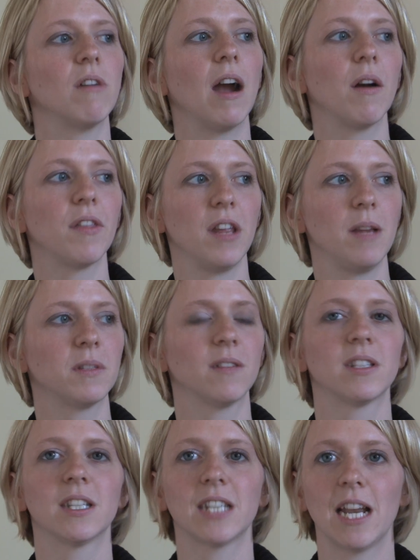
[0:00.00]
out themes
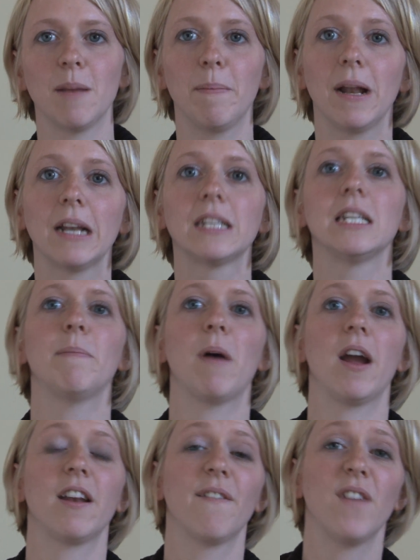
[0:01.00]
of sustainability,
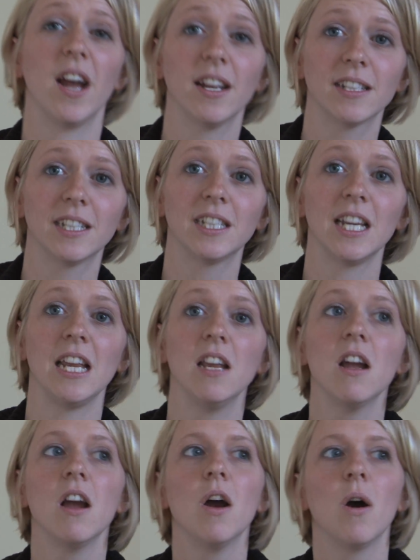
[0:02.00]

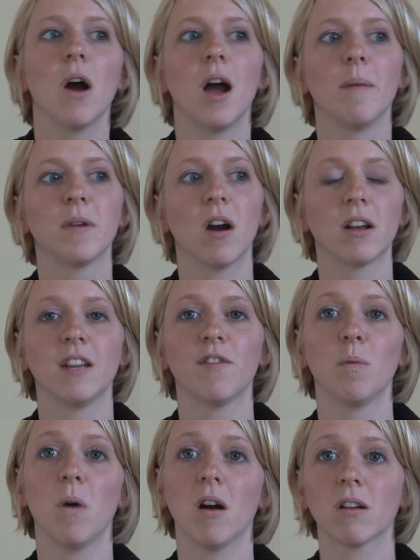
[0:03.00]
biodiversity, gardening
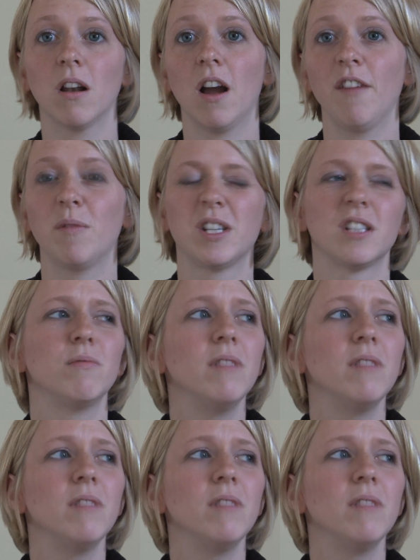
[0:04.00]
for wildlife, which is